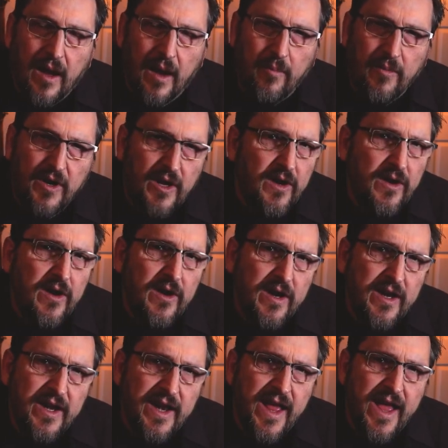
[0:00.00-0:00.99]
I'm
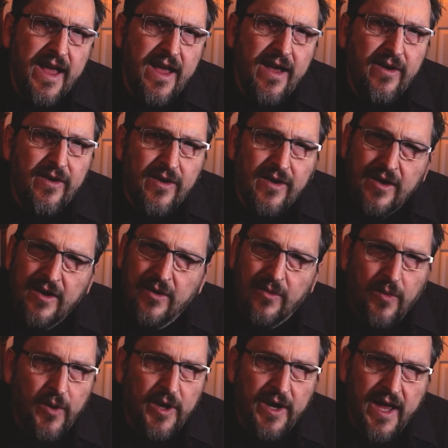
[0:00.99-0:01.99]
learning now
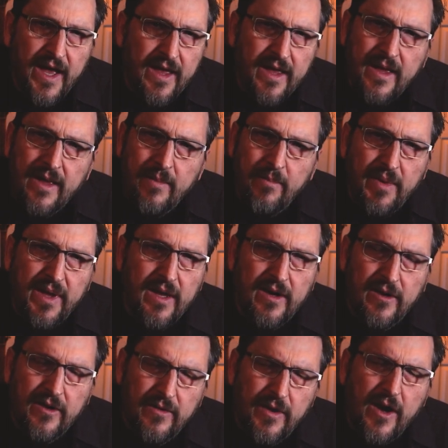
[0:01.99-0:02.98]
what I'm
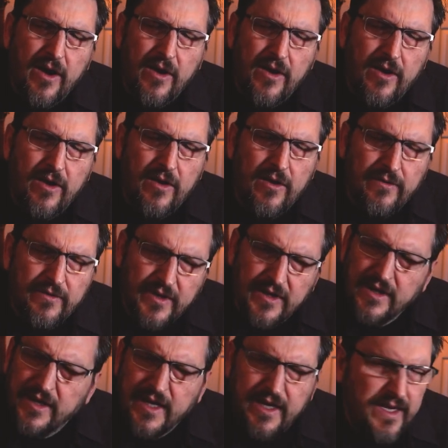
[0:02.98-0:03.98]
better off to
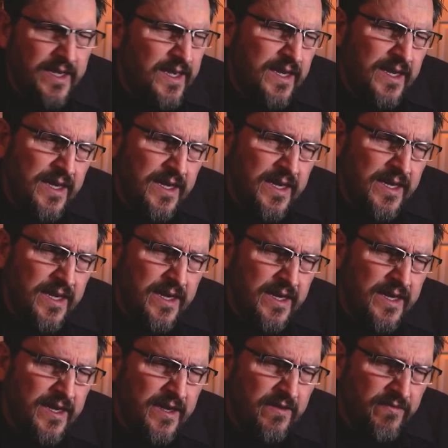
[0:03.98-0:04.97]

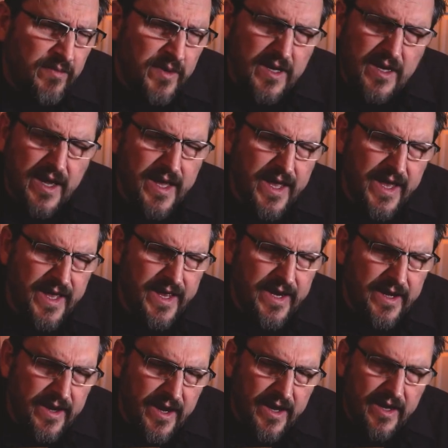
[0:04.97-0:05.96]
leave
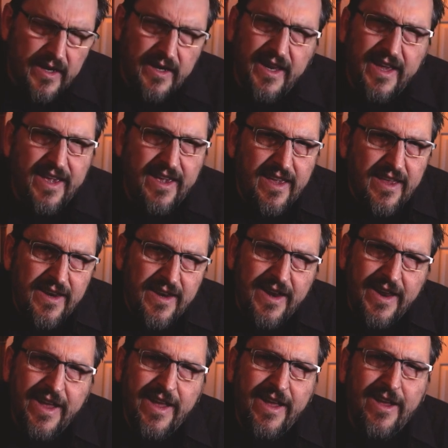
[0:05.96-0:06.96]
behind.
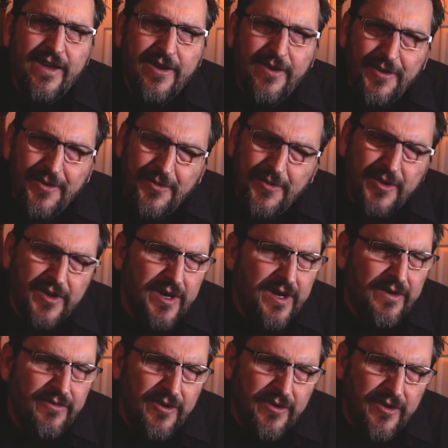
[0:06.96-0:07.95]
Laying down
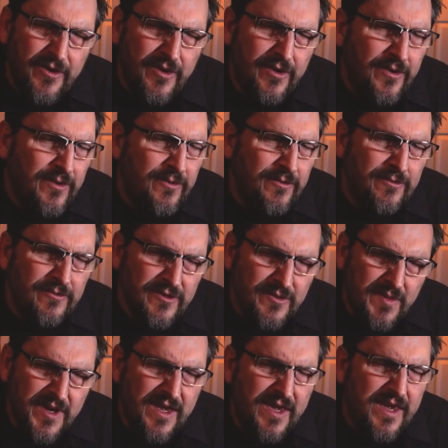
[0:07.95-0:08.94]
whatever holds
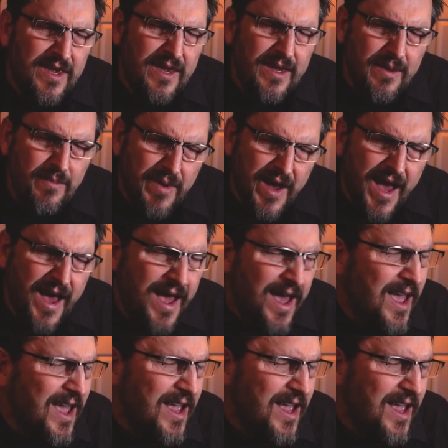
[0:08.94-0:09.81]
me back